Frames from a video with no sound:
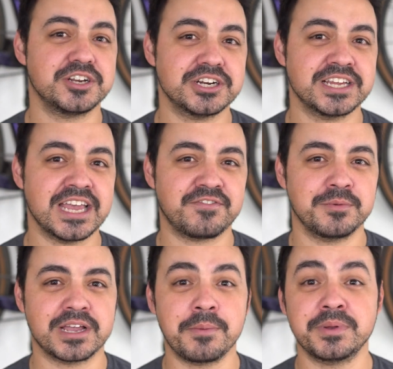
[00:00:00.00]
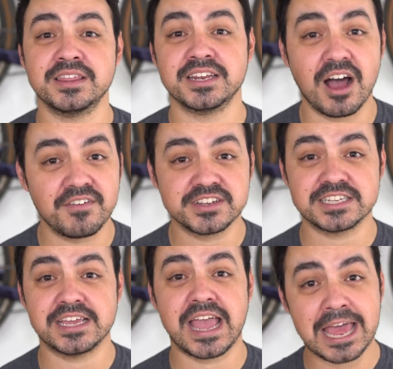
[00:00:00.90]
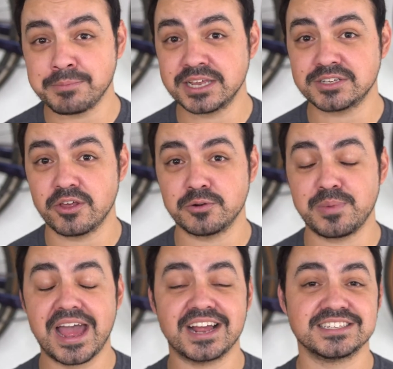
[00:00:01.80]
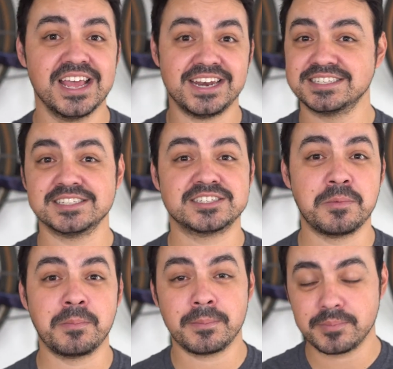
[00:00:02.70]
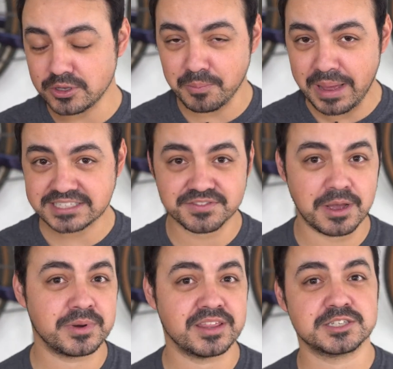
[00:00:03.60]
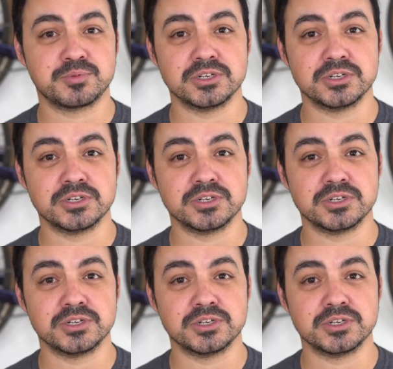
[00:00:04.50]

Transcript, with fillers: that you're going to get from a company that obviously hand makes all their bags and isn't some, you know, massive company that's